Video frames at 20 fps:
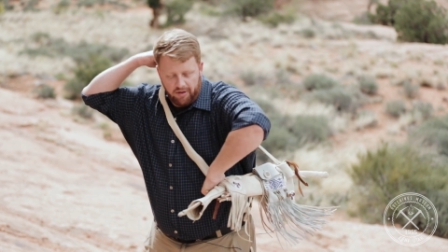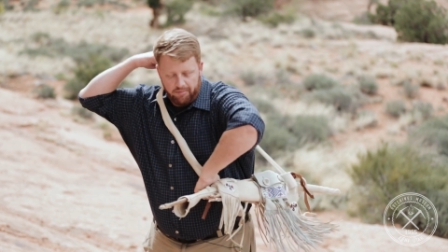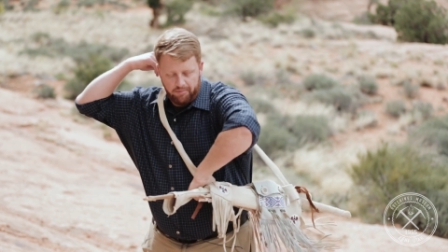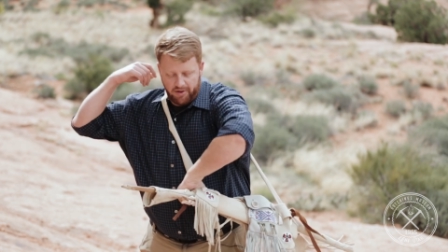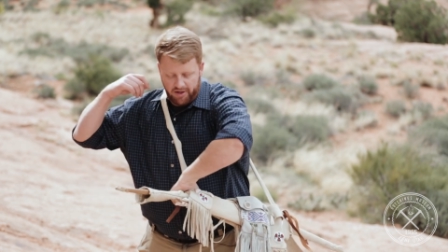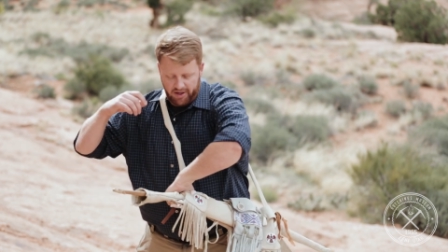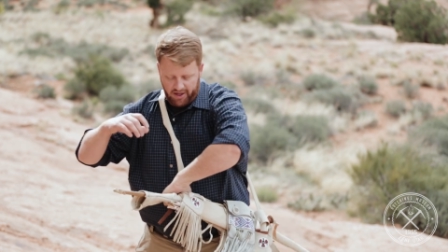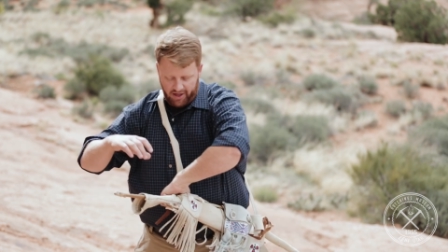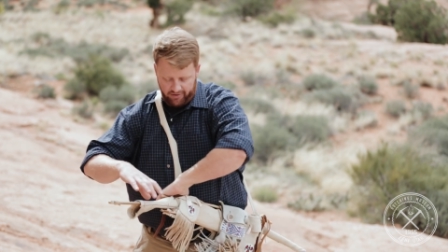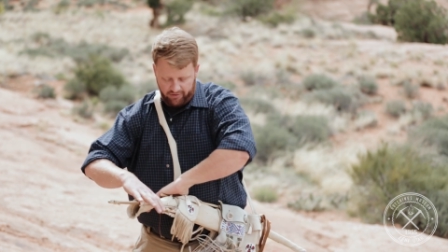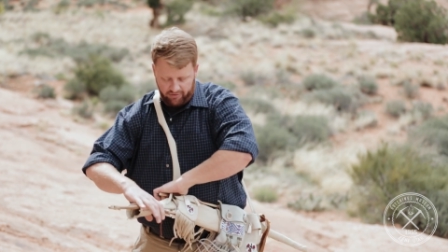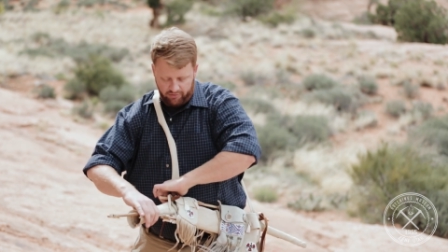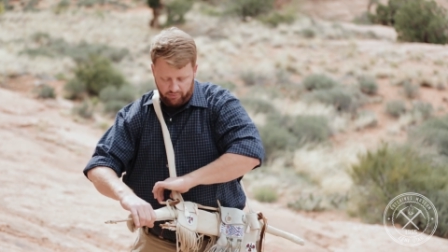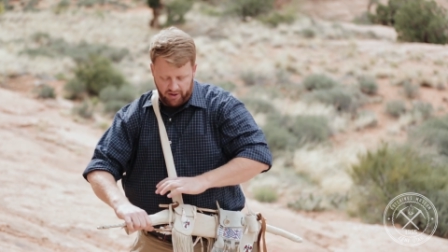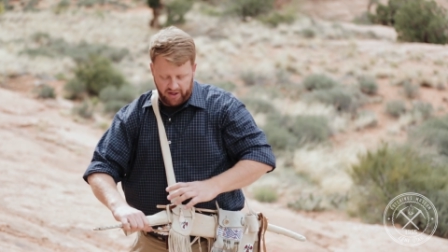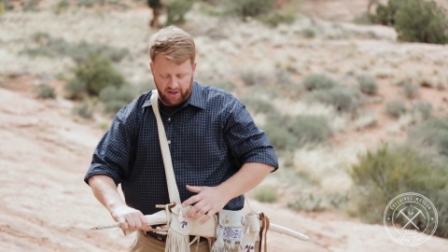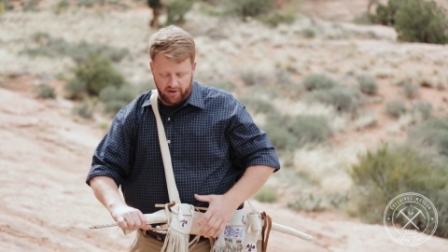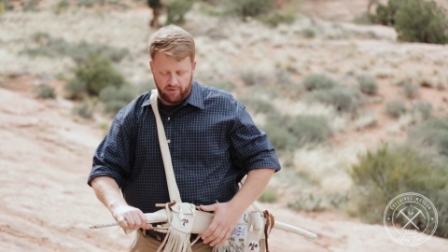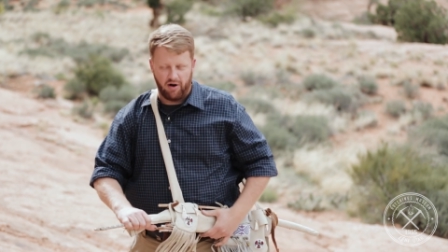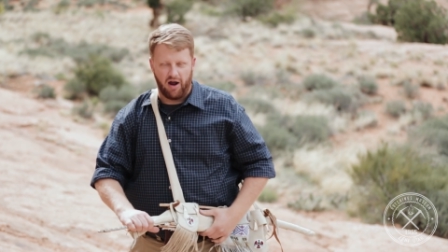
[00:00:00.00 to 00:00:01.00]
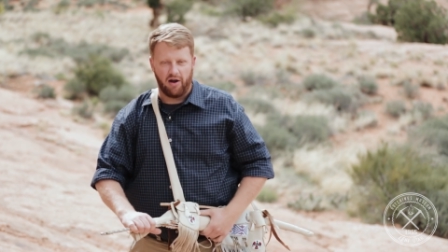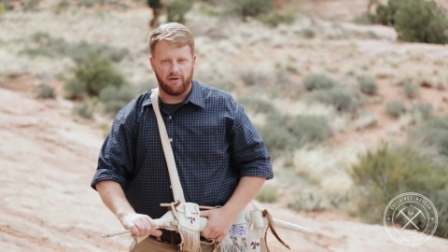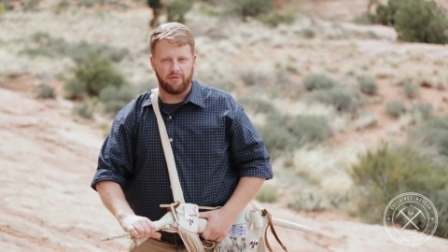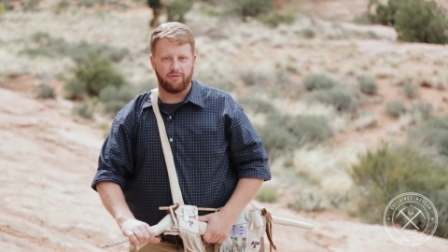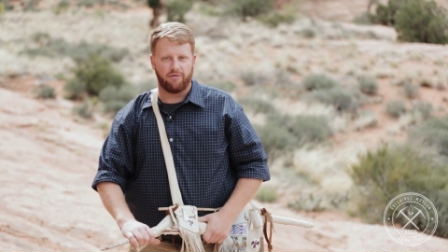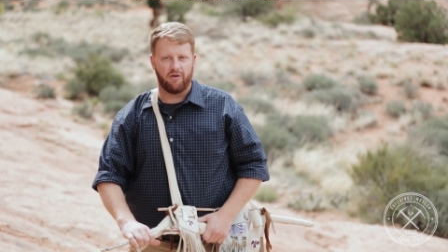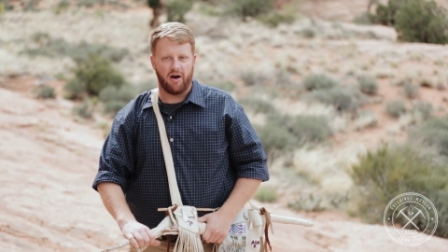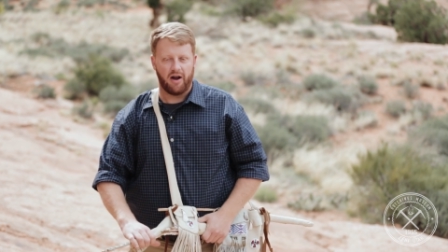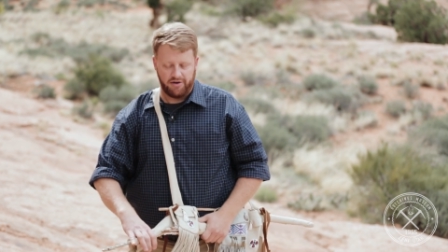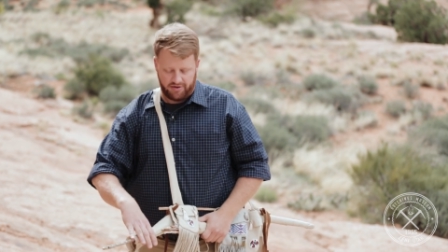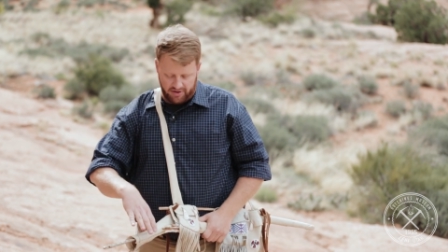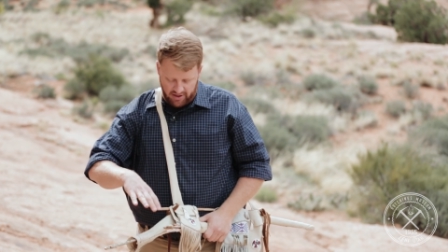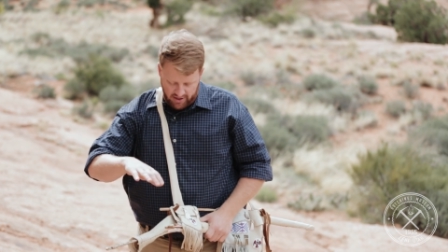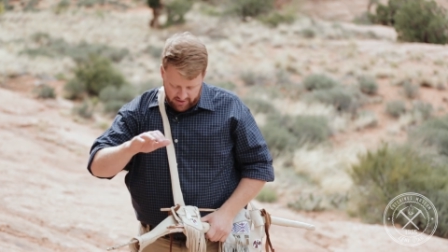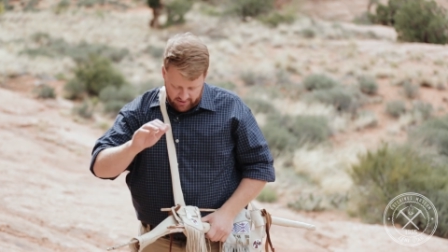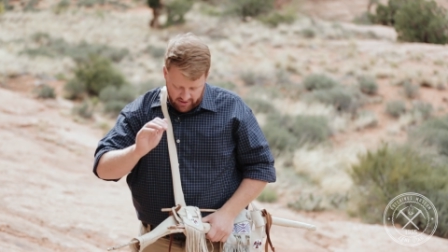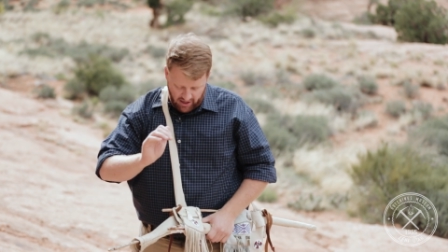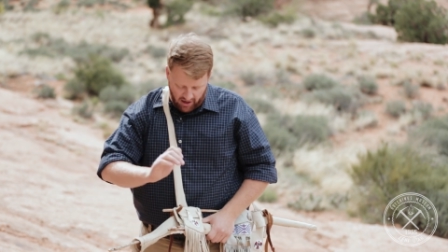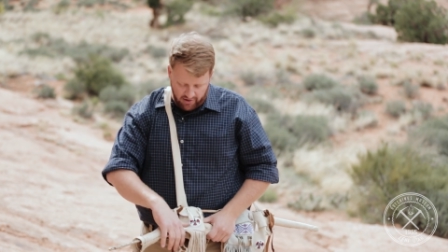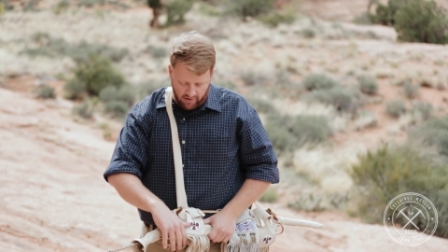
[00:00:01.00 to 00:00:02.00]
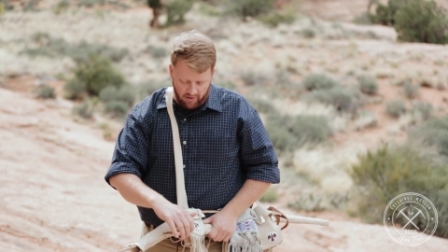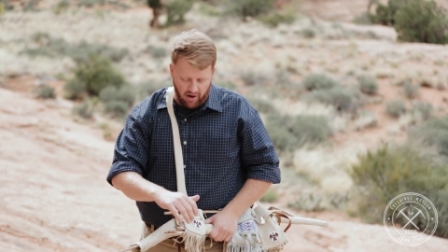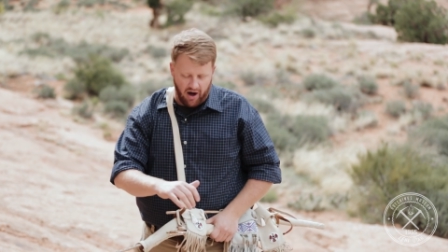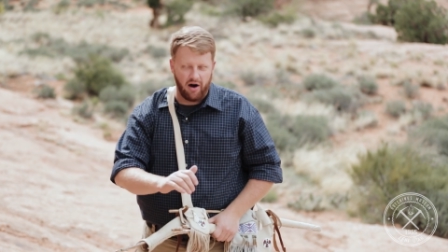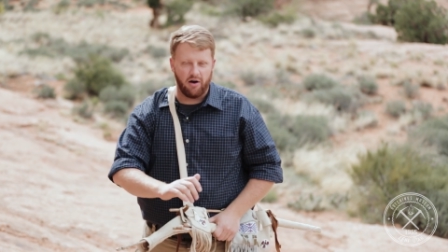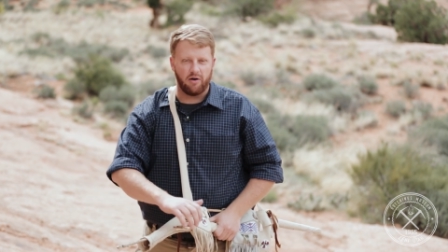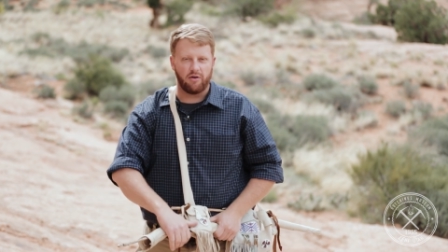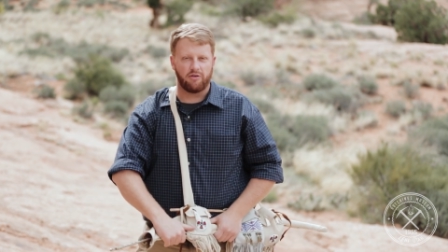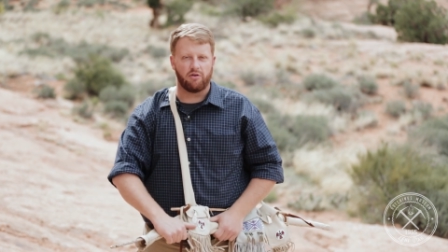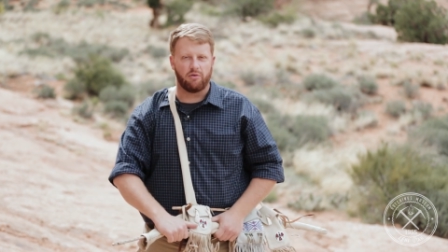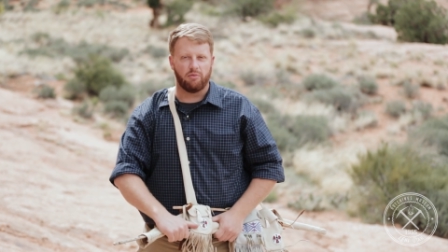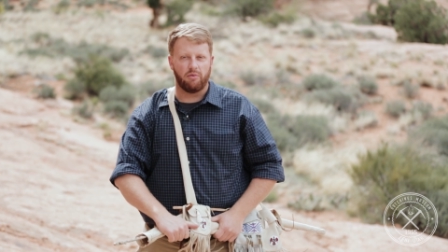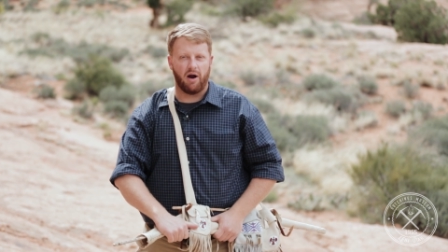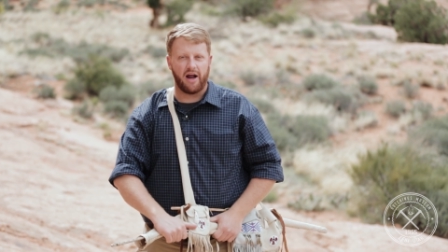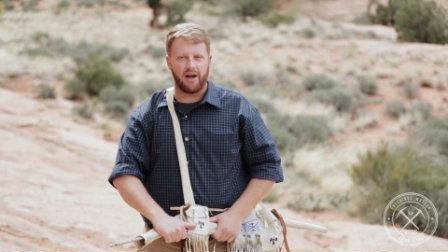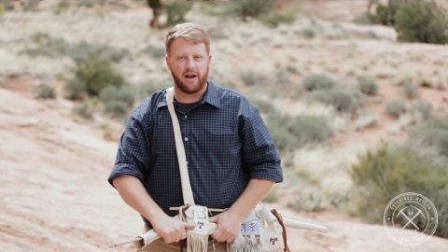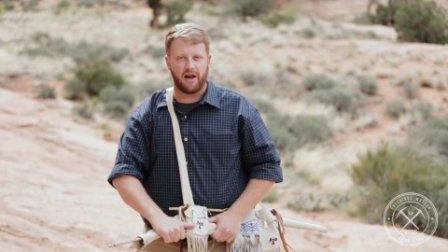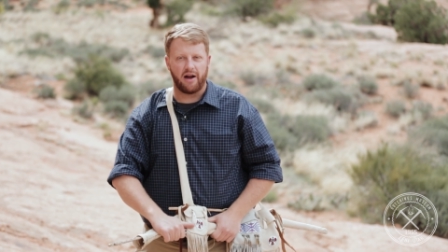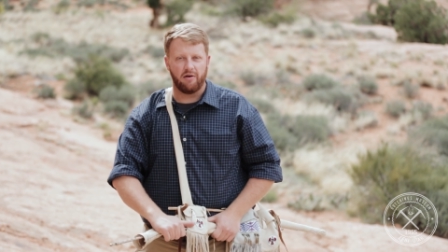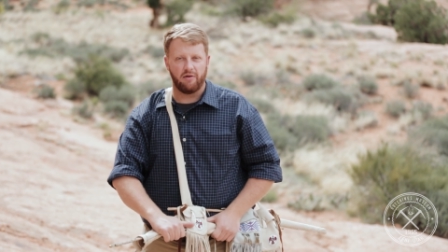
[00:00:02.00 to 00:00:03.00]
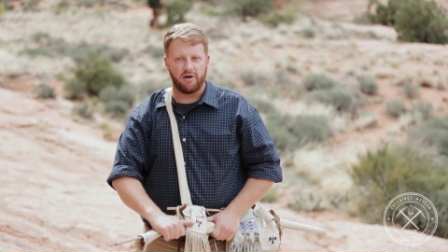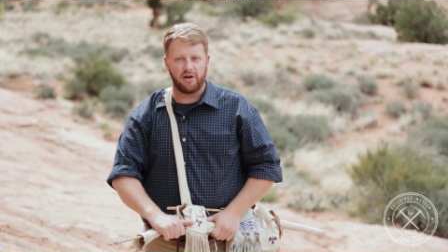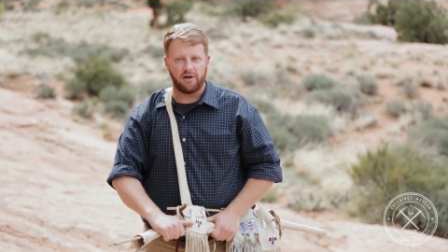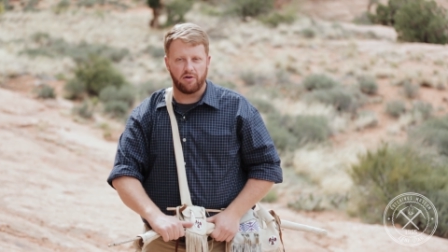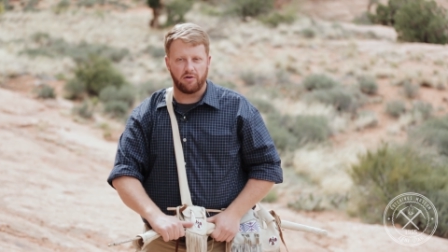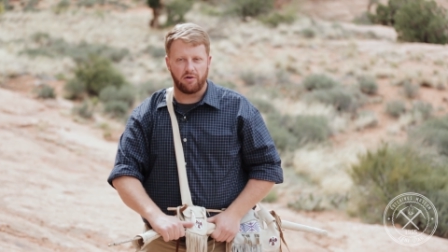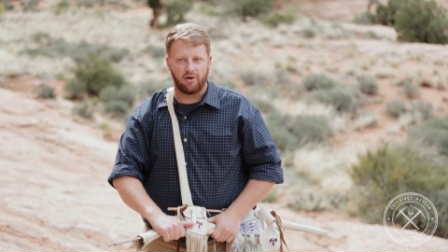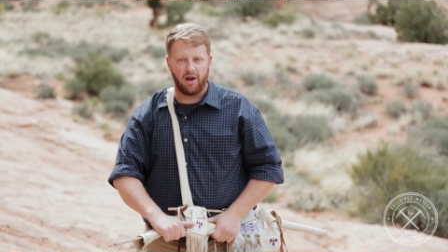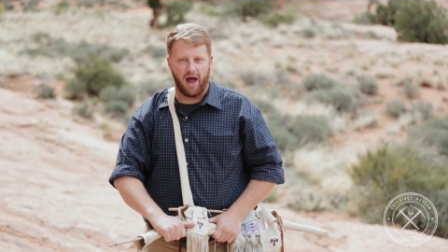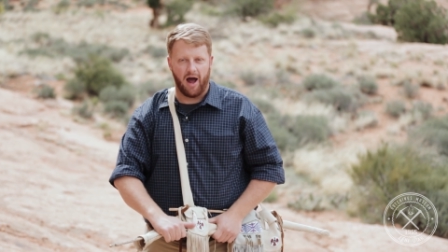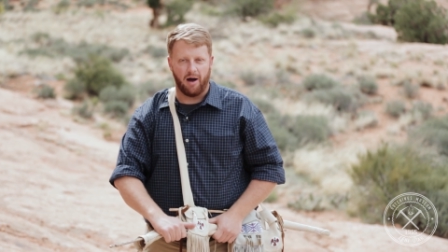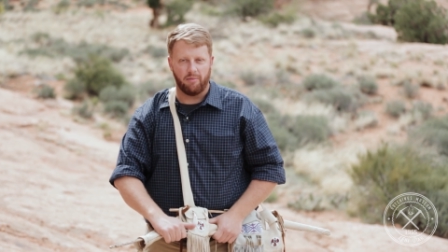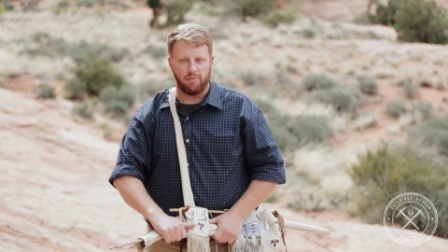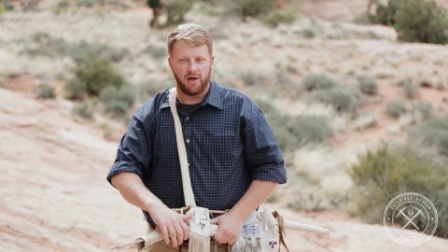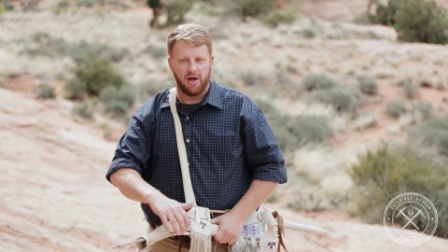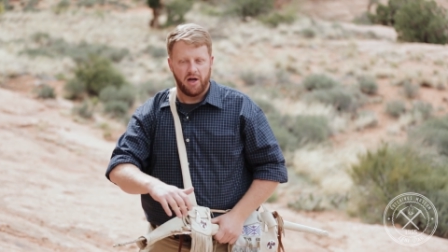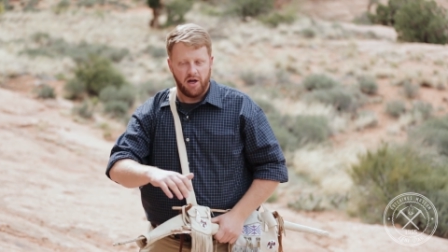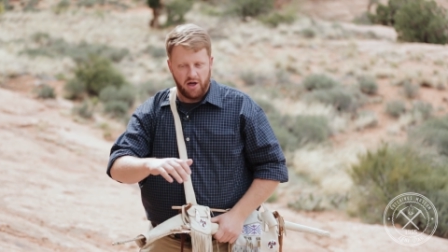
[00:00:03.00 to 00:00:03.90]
flip and swing it around front, now your arrows are right here in your lap.